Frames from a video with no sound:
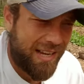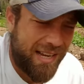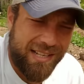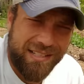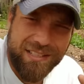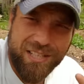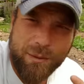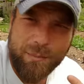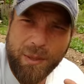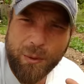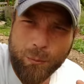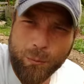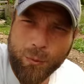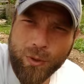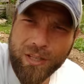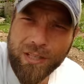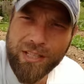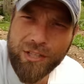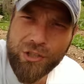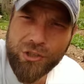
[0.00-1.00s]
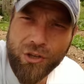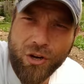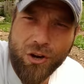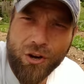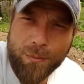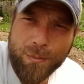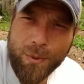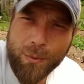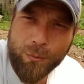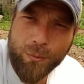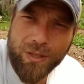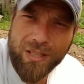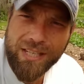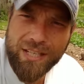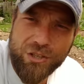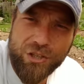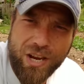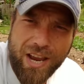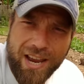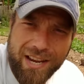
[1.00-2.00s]
it's going to be really sharp,
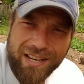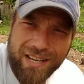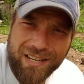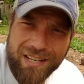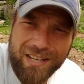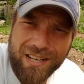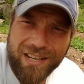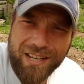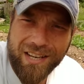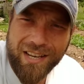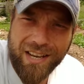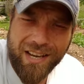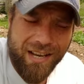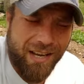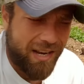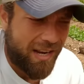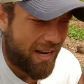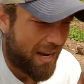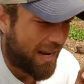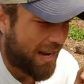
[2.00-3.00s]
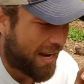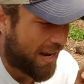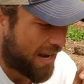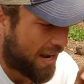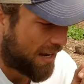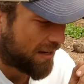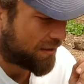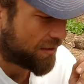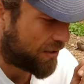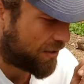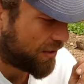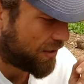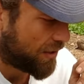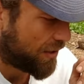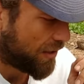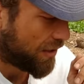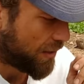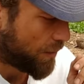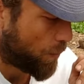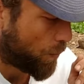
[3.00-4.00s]
really jagged, and
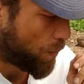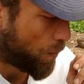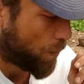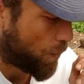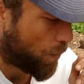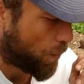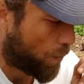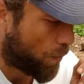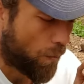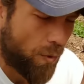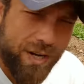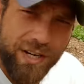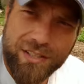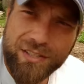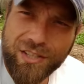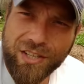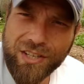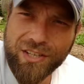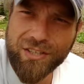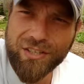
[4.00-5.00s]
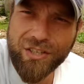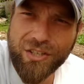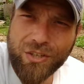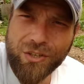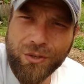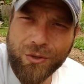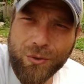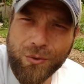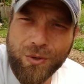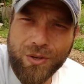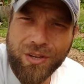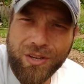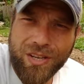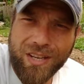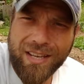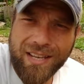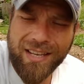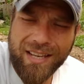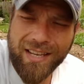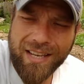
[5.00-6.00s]
what it's going to do
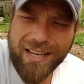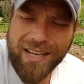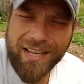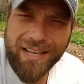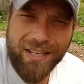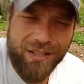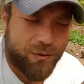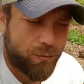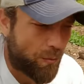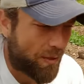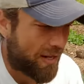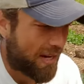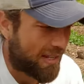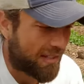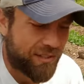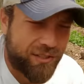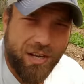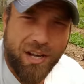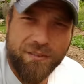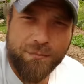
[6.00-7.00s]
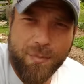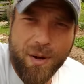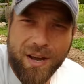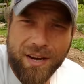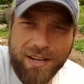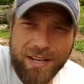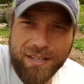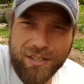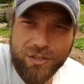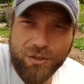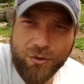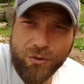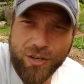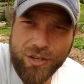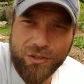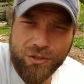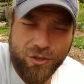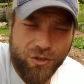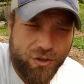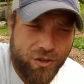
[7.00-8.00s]
is when a soft-bodied
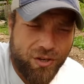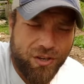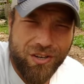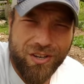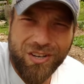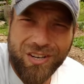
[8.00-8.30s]
creature